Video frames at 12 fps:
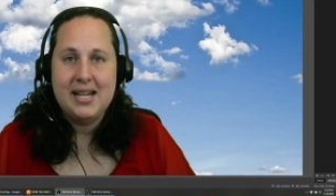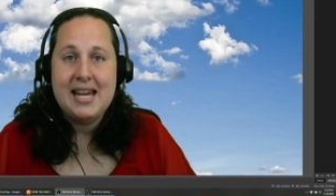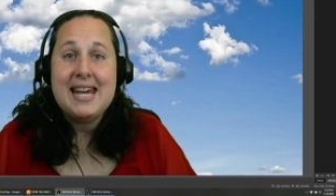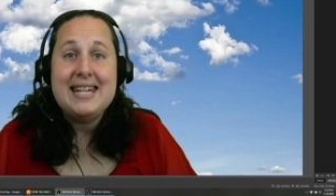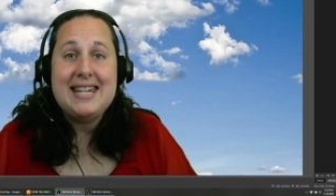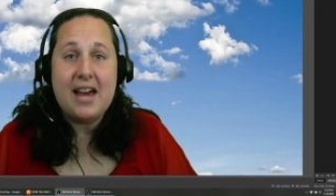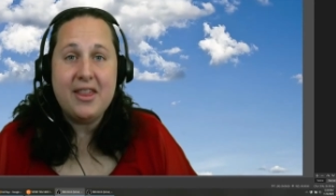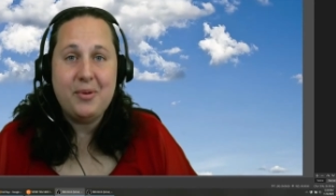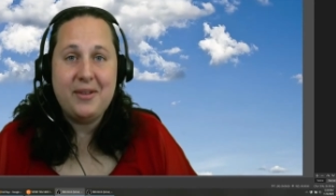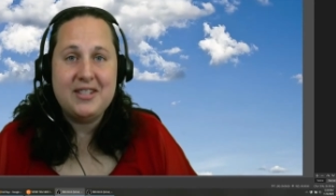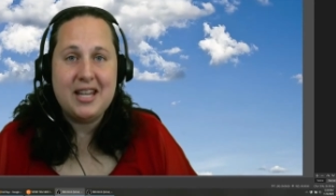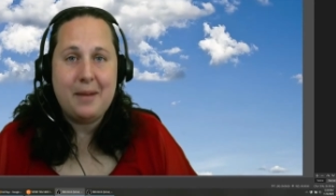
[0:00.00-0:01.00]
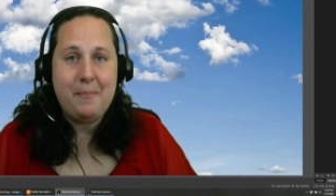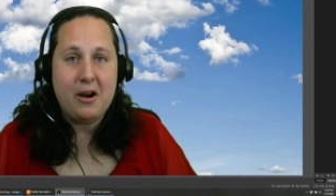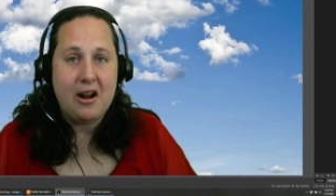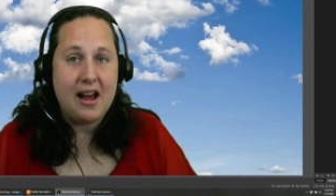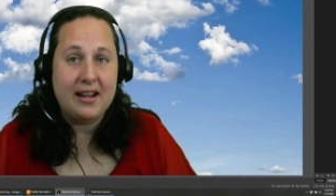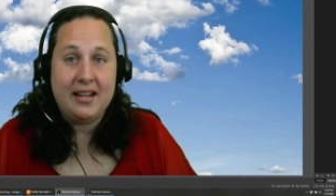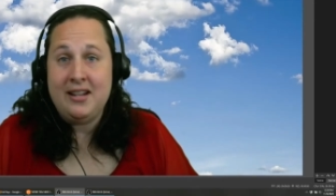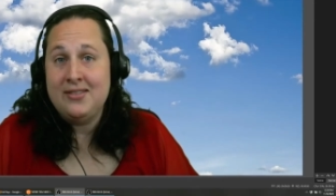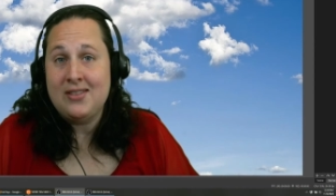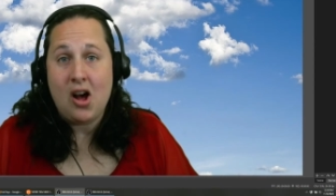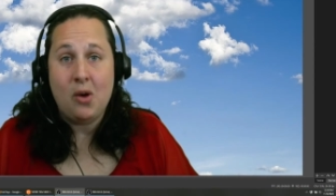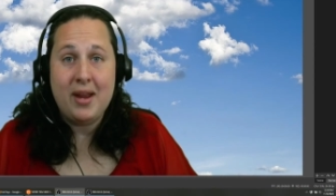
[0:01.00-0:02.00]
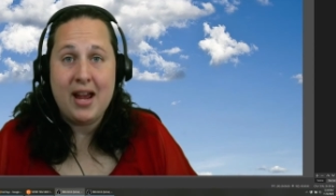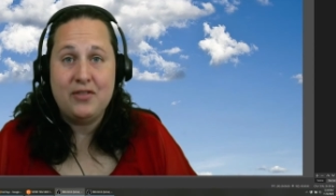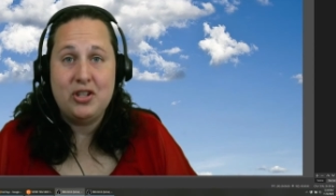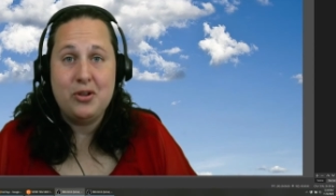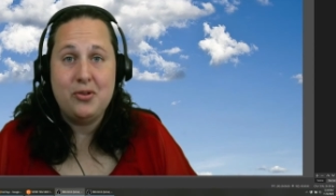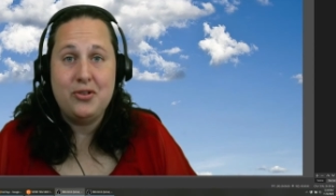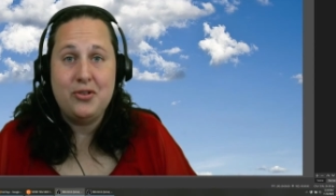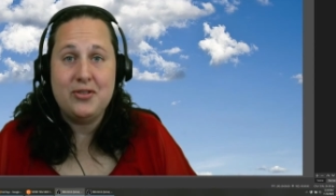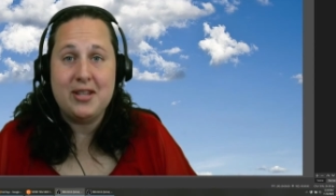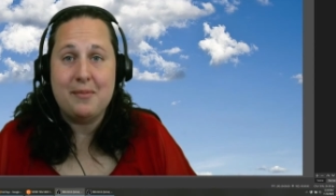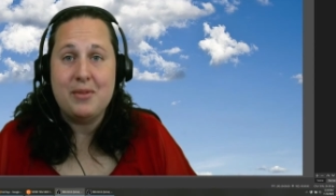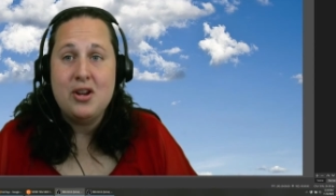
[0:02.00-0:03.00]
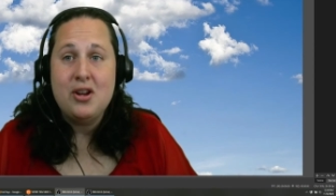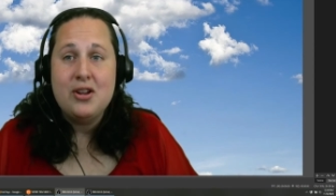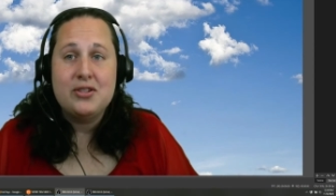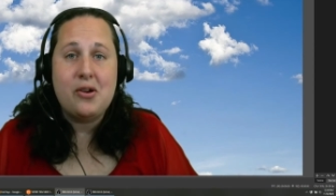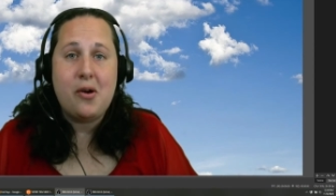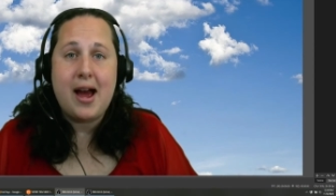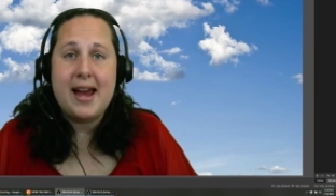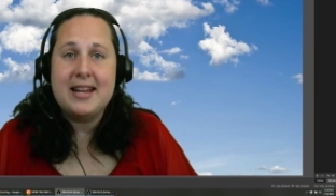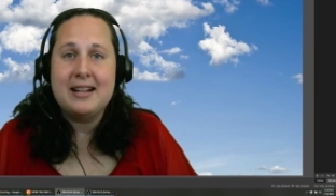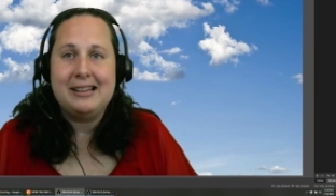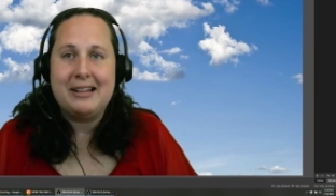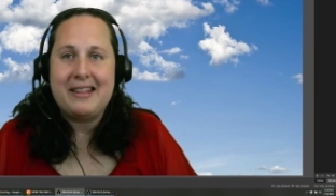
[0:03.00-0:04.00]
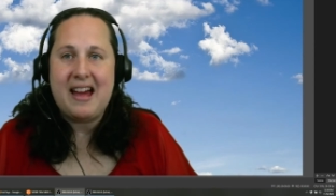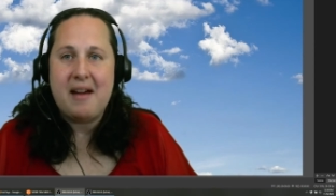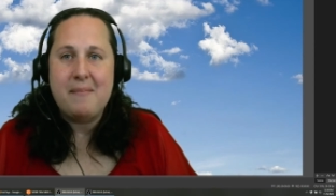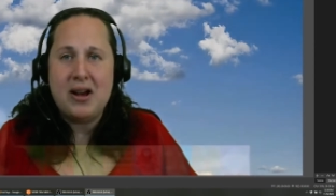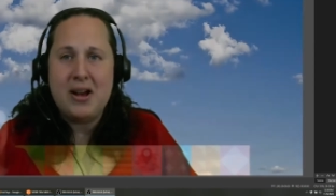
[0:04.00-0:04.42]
Now that we've set up our hotkeys, all we have to do is use them. So I can click that mouse